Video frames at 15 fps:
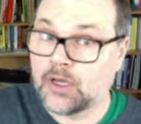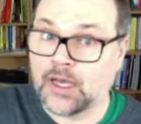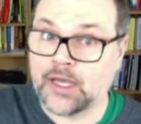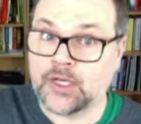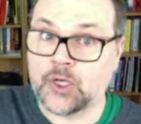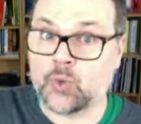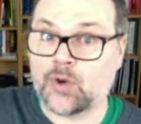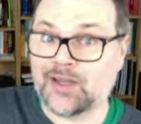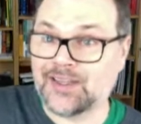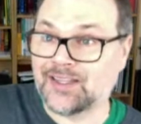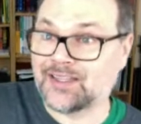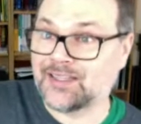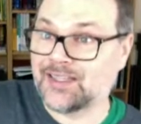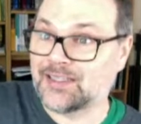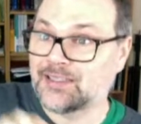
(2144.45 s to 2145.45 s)
And you want the
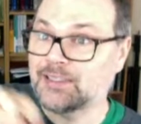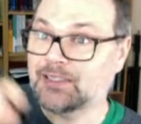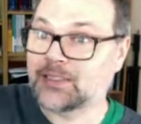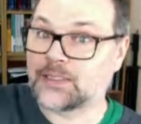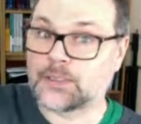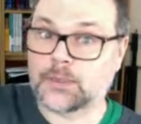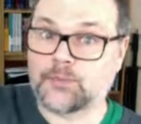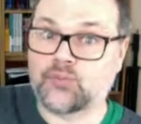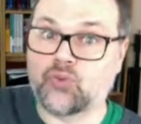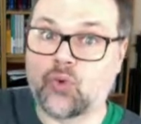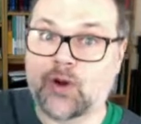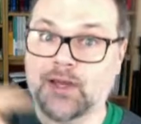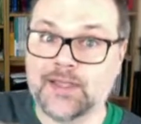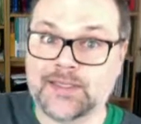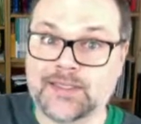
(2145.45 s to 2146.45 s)
distance to
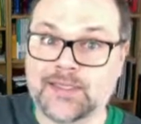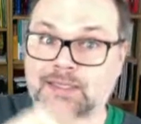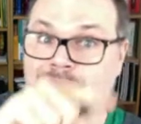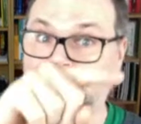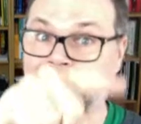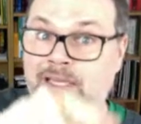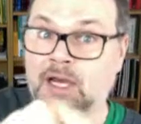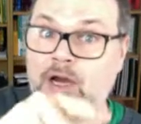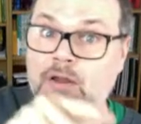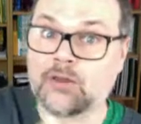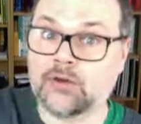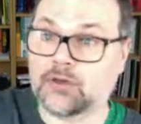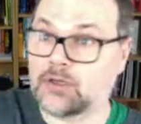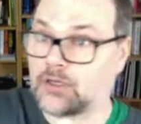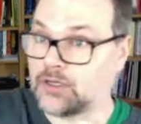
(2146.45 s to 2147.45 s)
points in the
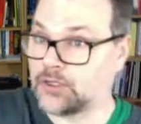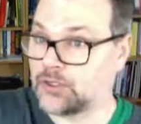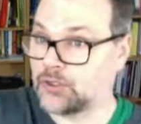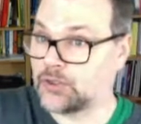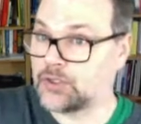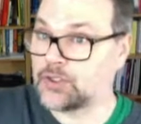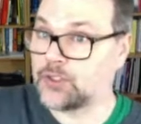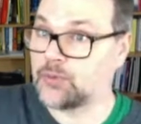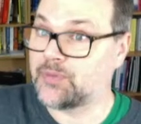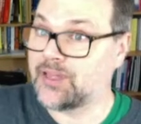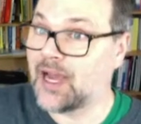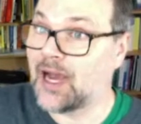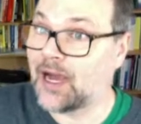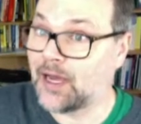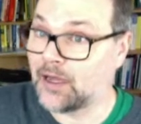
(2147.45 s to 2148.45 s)
other clusters to be
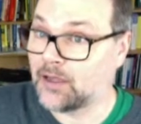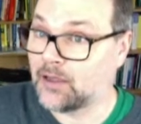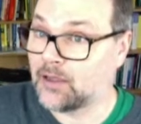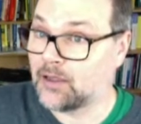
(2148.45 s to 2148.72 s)
high,